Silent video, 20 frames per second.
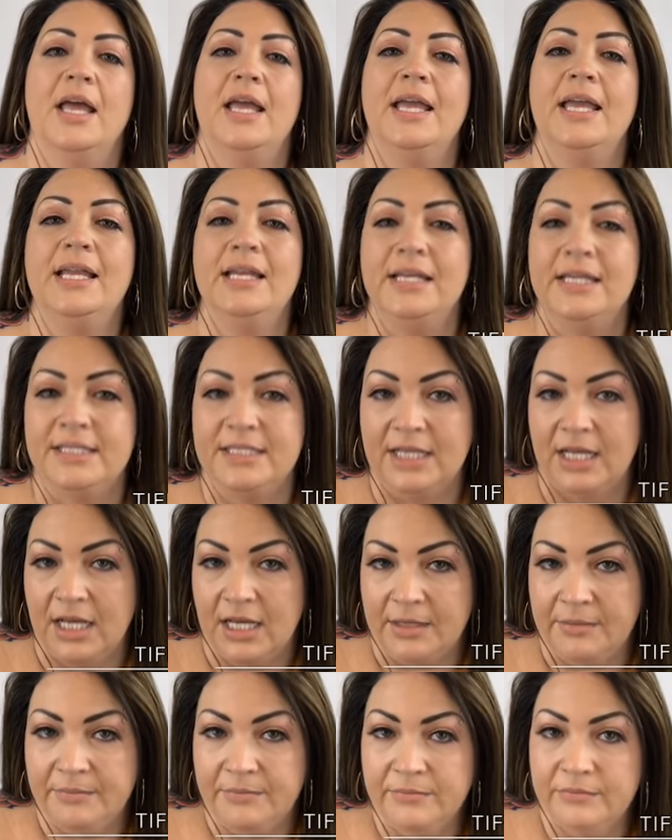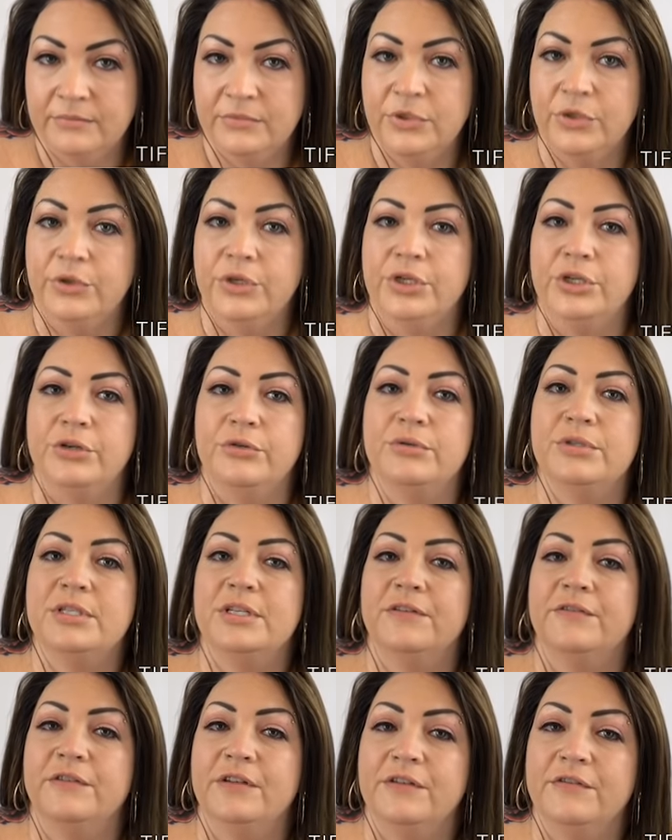Anytime, you can use
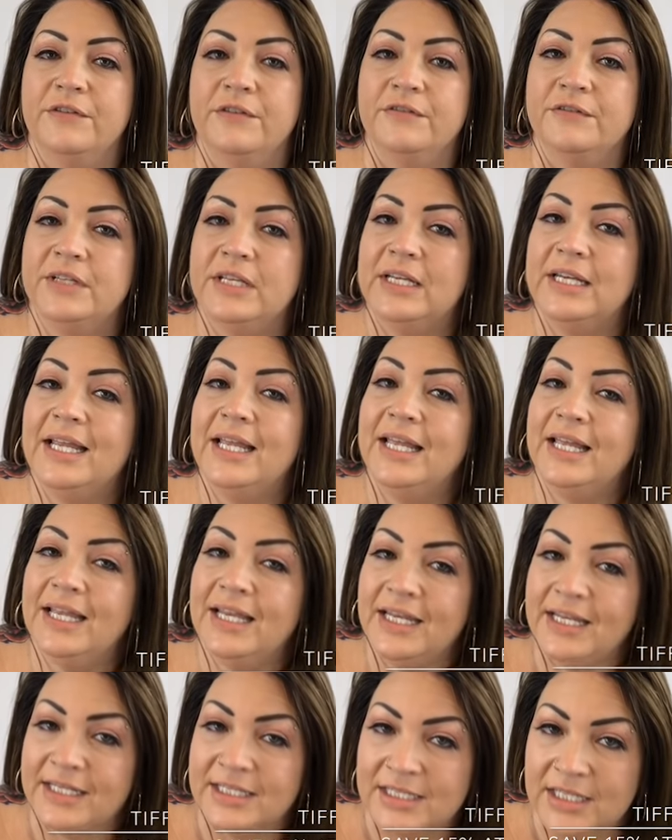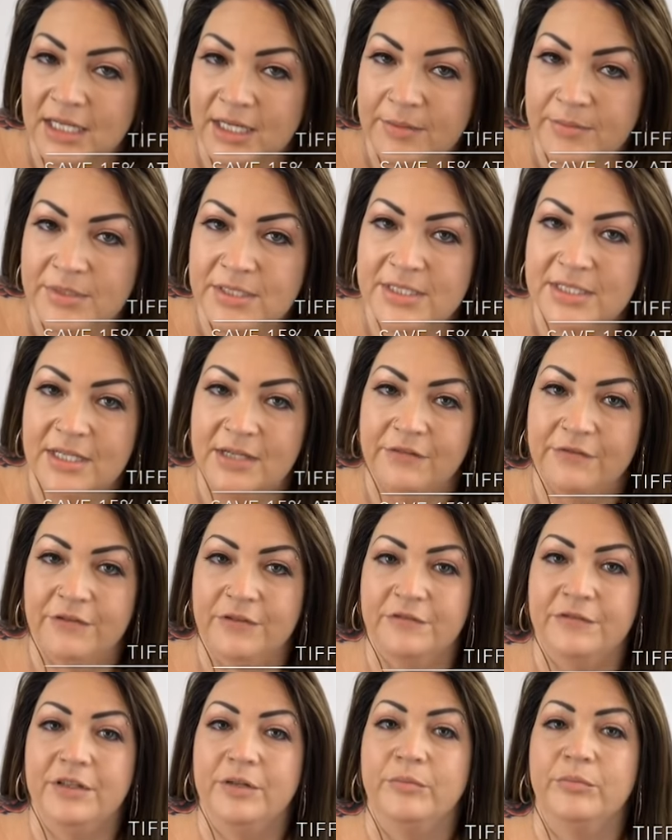Tiffany15 anytime to save
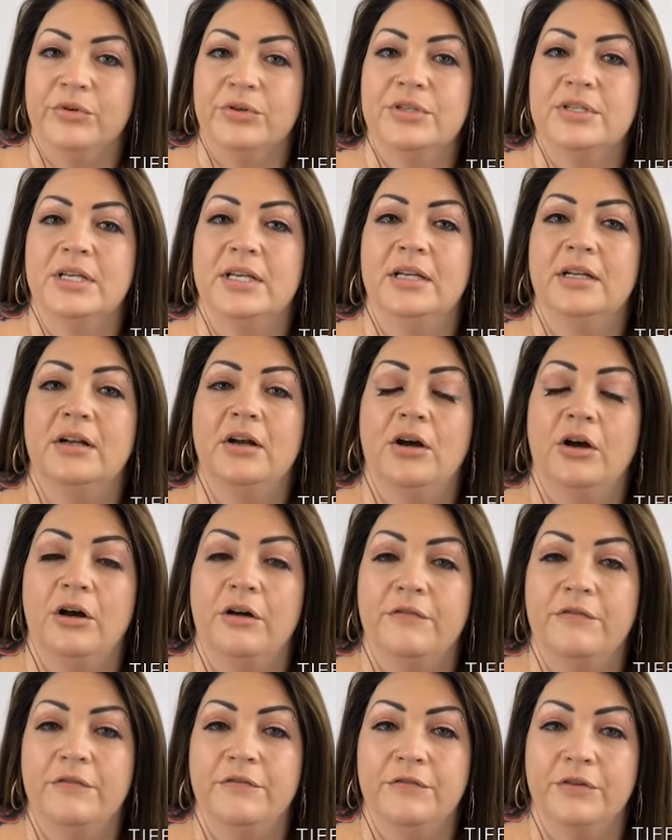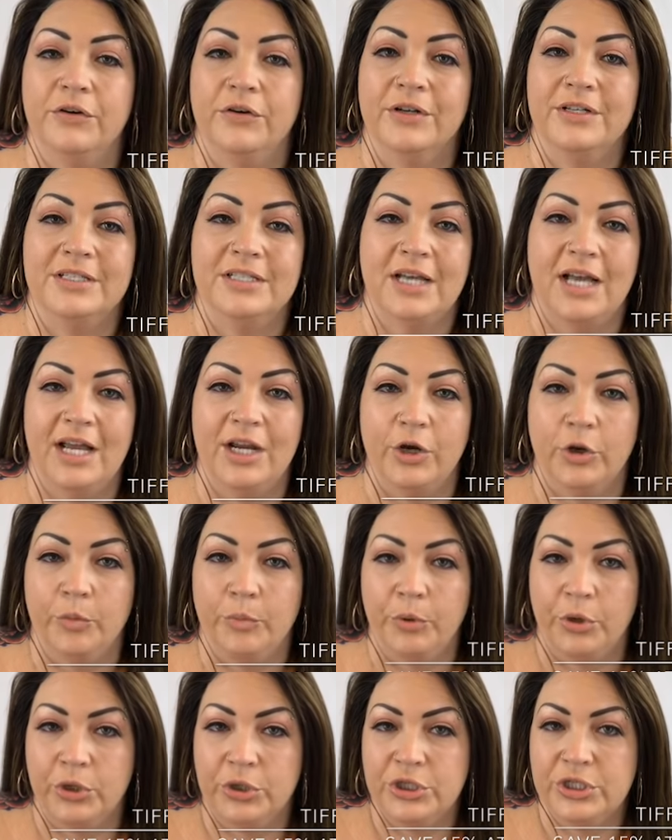15% off of your entire
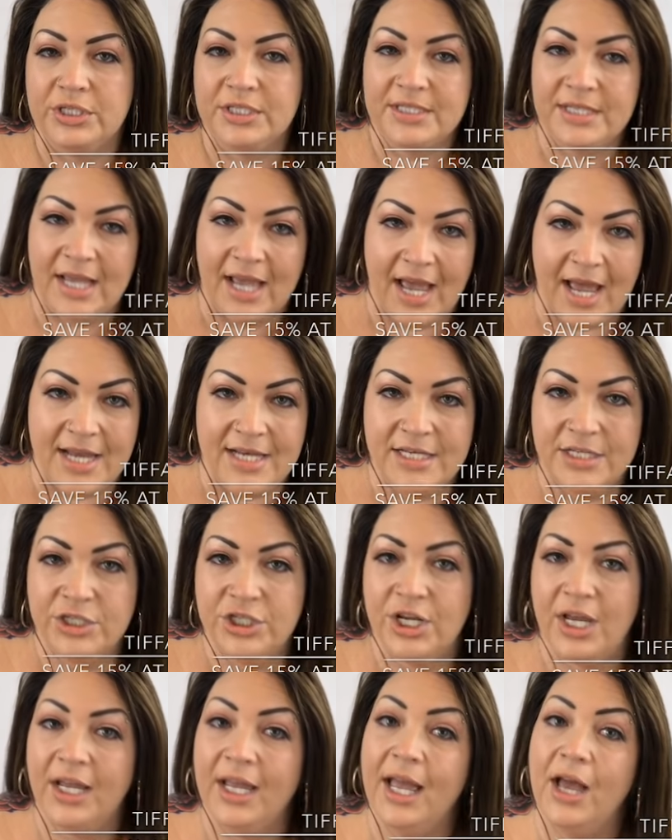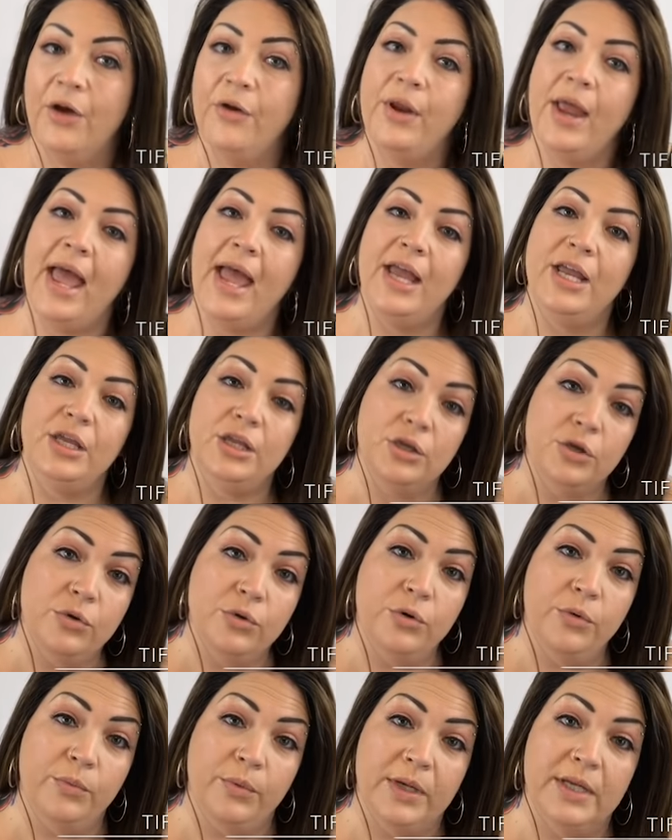purchase at checkout at
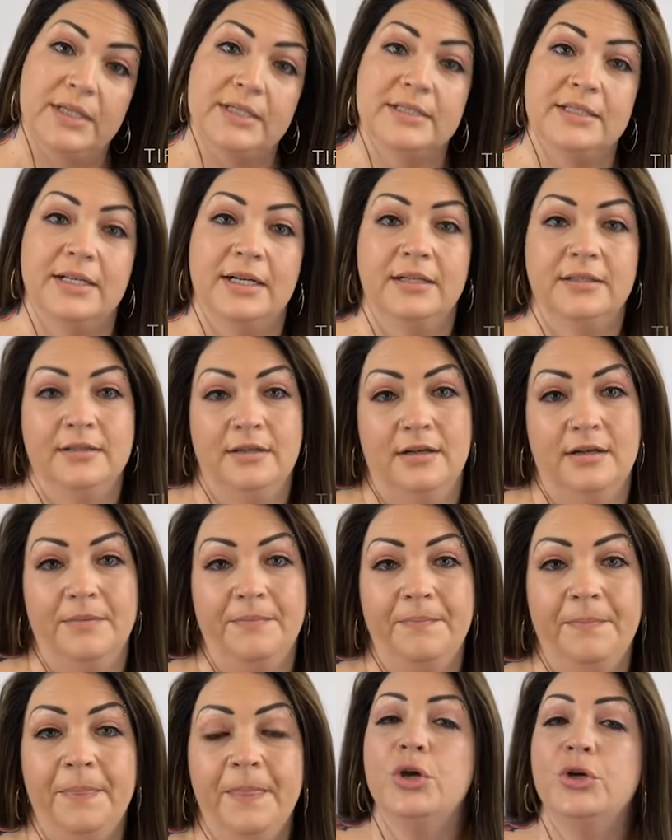uniwigs.com.